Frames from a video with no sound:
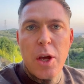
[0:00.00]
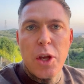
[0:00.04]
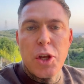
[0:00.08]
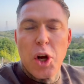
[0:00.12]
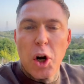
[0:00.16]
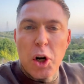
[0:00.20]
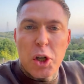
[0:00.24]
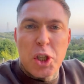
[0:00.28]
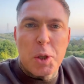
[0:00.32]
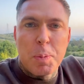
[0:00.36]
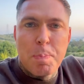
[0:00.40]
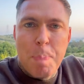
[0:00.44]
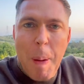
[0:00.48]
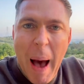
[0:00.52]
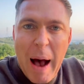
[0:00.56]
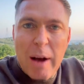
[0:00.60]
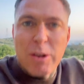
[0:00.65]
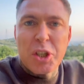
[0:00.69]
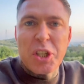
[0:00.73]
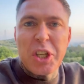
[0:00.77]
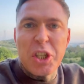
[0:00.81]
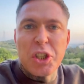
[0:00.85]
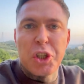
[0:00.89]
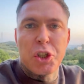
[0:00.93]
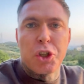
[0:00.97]
your
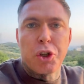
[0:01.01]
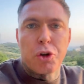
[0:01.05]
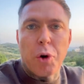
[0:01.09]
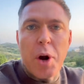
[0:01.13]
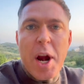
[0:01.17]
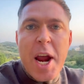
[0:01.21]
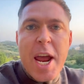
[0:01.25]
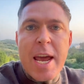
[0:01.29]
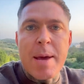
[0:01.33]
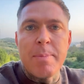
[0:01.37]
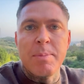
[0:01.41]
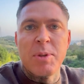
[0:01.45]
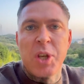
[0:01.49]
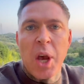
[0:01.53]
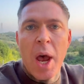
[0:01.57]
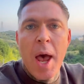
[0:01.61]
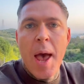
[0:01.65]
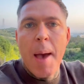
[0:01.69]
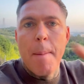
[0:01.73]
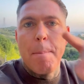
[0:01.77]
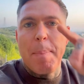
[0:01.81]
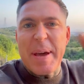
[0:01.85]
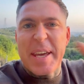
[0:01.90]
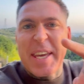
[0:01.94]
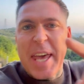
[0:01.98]
spouse's dreams
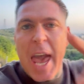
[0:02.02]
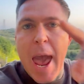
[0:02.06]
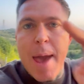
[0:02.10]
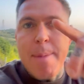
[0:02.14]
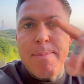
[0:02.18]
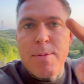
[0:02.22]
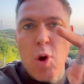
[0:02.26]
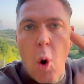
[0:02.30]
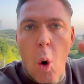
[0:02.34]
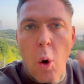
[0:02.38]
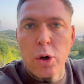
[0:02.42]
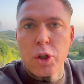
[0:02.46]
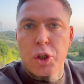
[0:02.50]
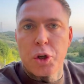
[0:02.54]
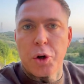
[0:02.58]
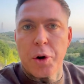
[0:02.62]
became your